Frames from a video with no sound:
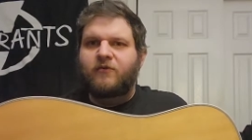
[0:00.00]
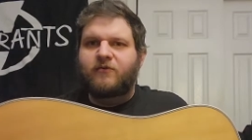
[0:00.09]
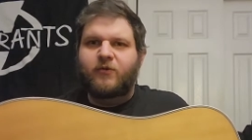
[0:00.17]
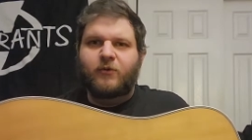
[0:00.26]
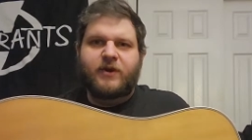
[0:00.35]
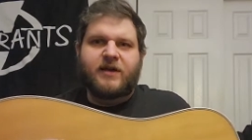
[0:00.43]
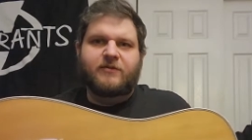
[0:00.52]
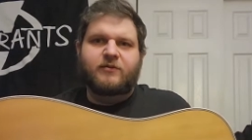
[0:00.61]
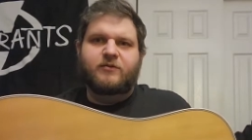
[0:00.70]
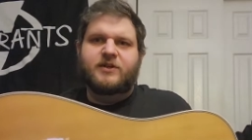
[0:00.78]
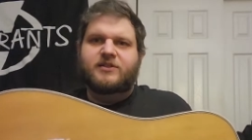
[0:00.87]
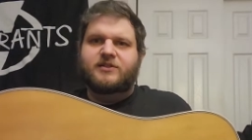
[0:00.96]
for whatever
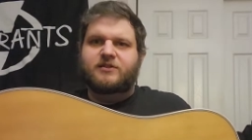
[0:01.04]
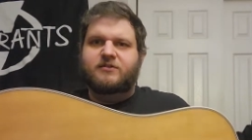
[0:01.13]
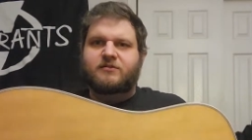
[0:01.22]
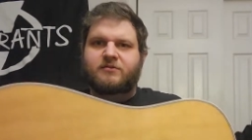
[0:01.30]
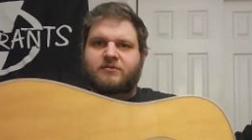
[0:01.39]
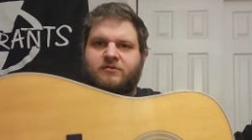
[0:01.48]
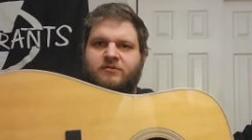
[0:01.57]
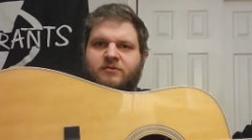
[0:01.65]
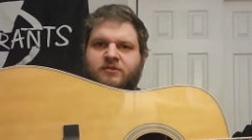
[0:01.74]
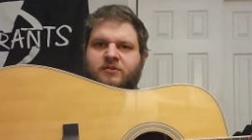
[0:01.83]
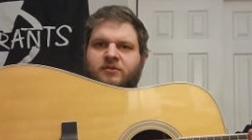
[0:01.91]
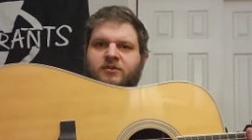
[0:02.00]
reason,
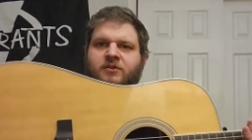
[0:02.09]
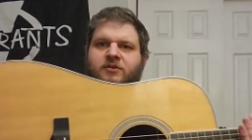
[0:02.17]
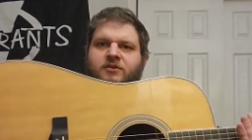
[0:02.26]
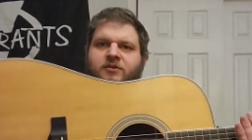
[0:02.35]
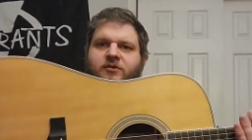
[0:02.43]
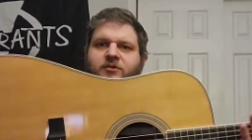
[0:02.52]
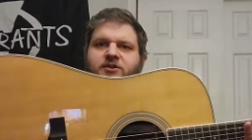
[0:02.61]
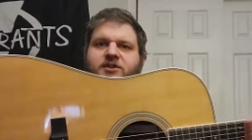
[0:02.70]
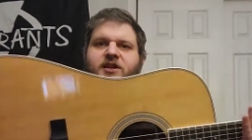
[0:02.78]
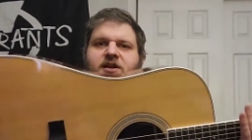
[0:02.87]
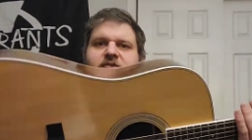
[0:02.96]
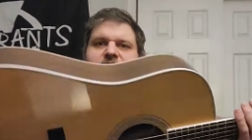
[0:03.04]
I'll just
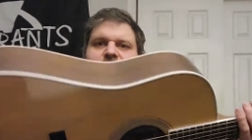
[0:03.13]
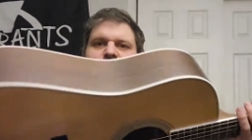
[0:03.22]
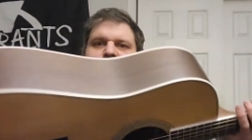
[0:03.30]
take a few